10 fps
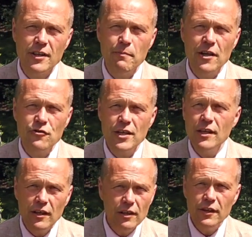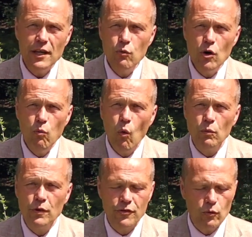in the military, they were
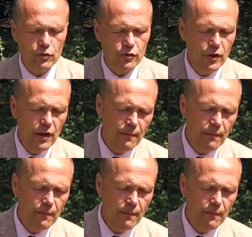worn with shorts.